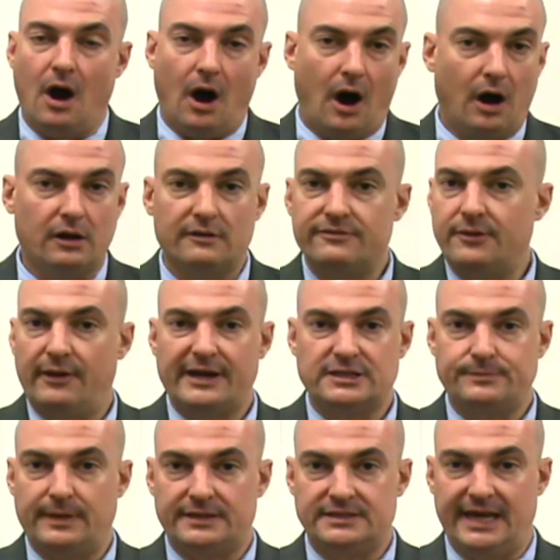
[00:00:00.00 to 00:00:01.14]
all of their
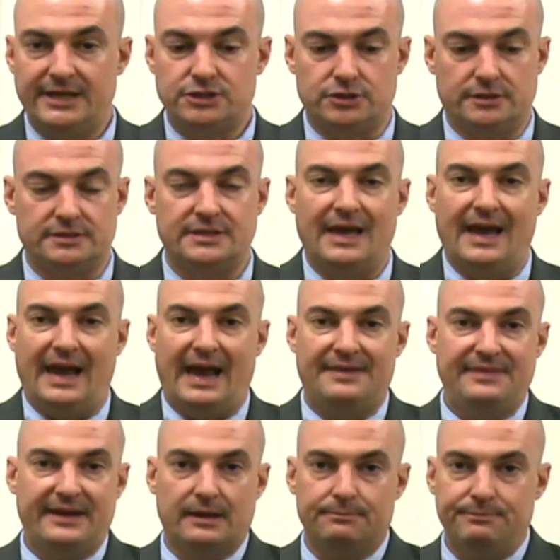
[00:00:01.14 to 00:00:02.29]
expectations and
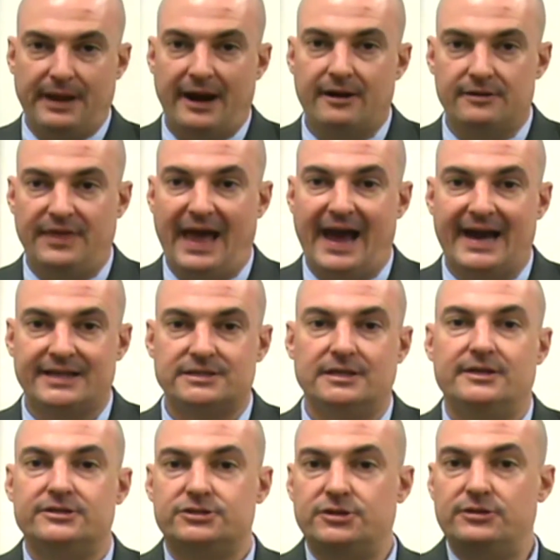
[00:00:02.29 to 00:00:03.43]
they compare that
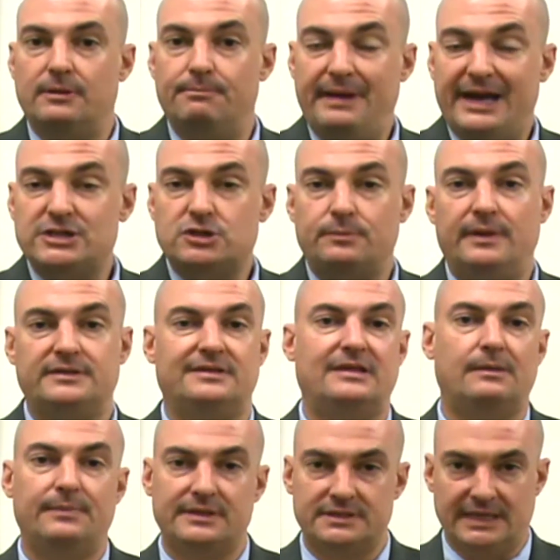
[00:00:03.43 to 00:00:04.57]
to the measurements that
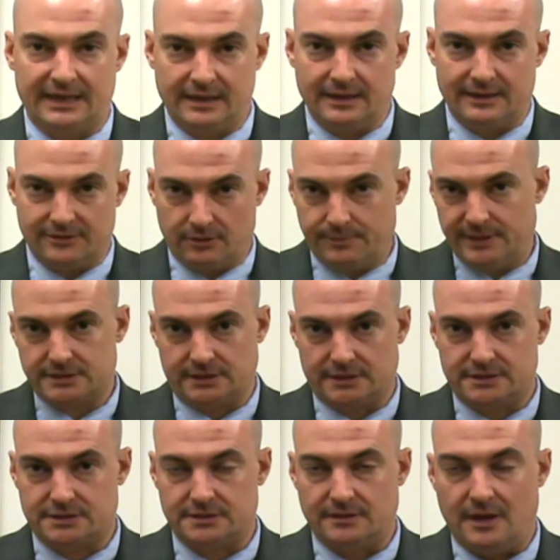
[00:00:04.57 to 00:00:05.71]
they've been taking in their
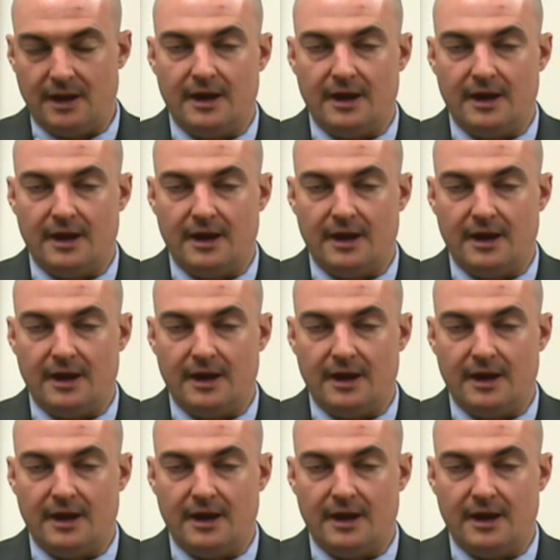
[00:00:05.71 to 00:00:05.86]
business.